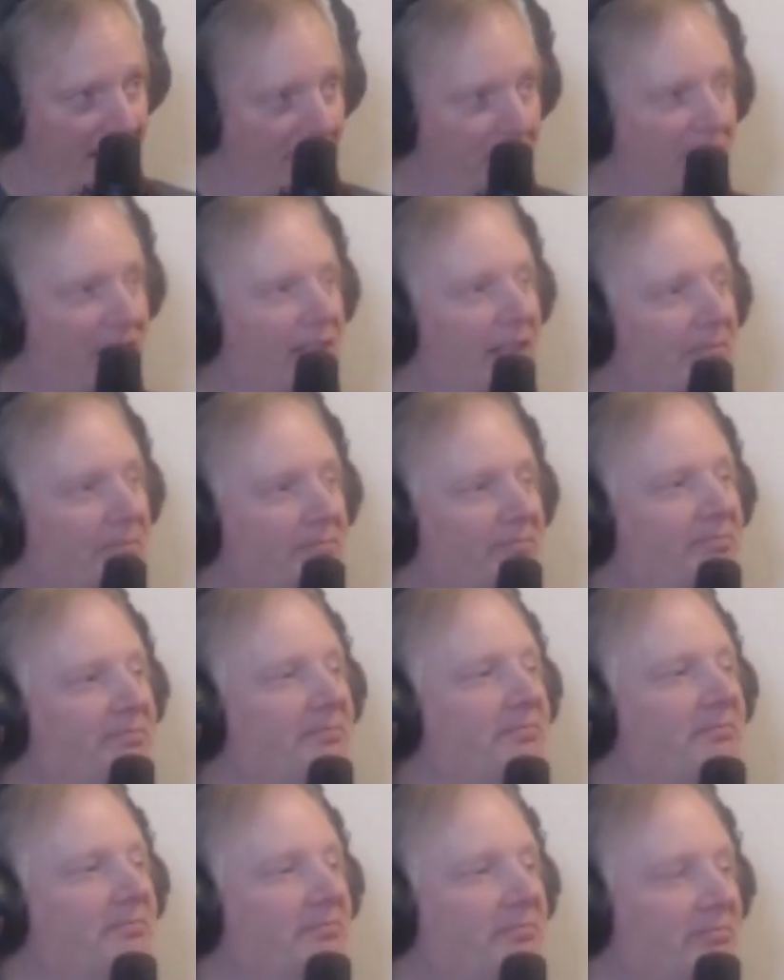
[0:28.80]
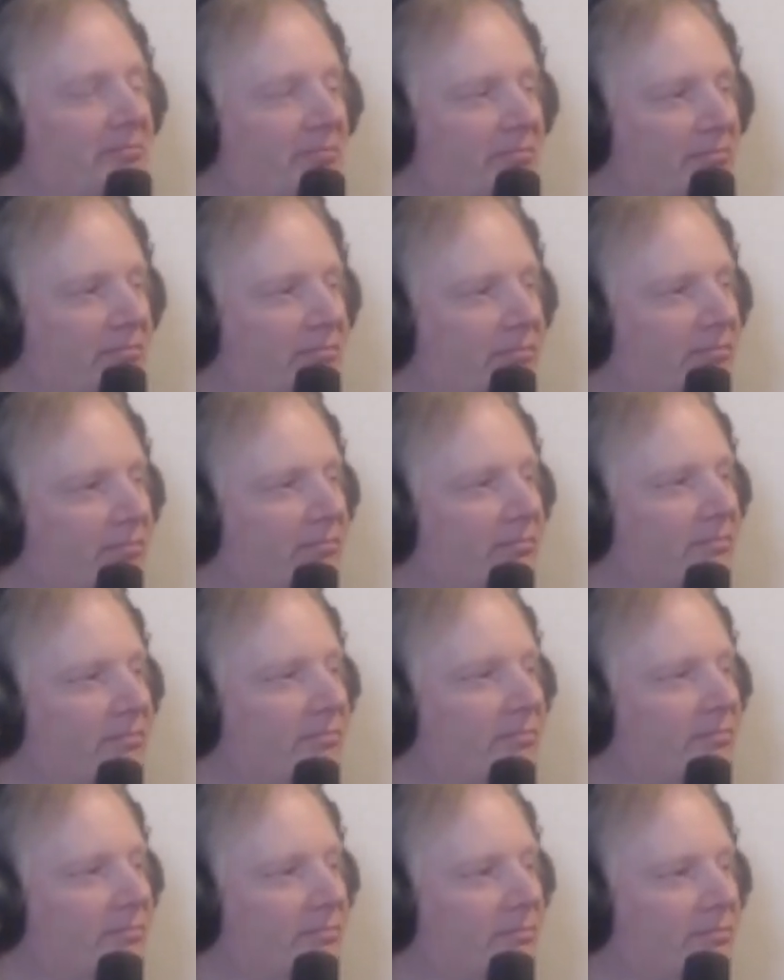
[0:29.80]
Well, even though we're not
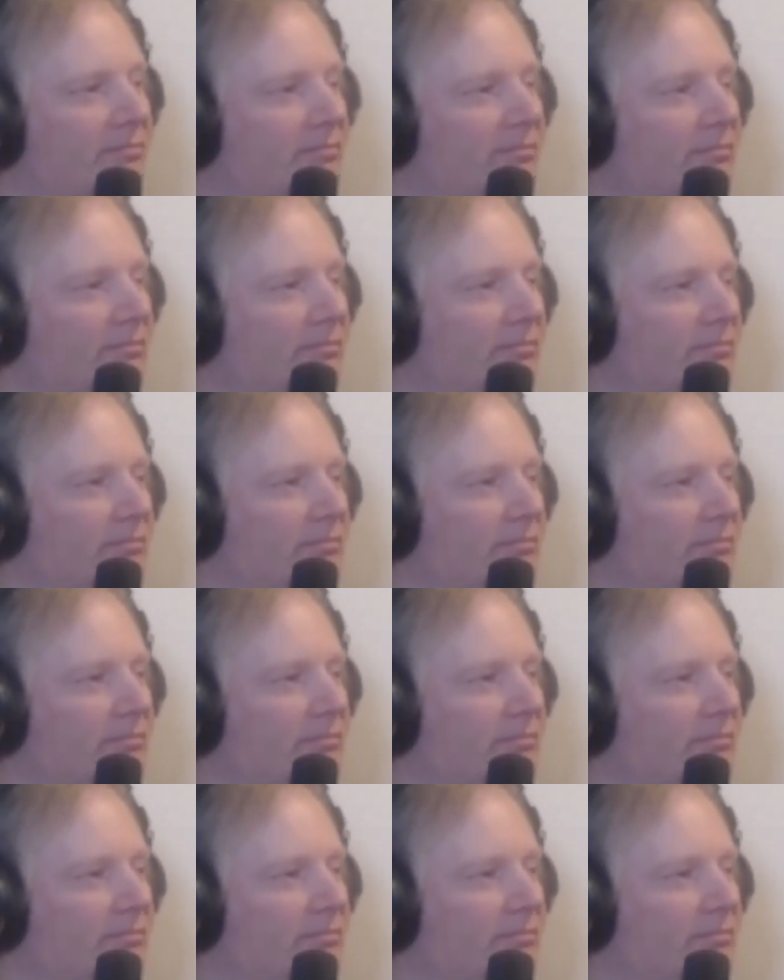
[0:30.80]
pregnant.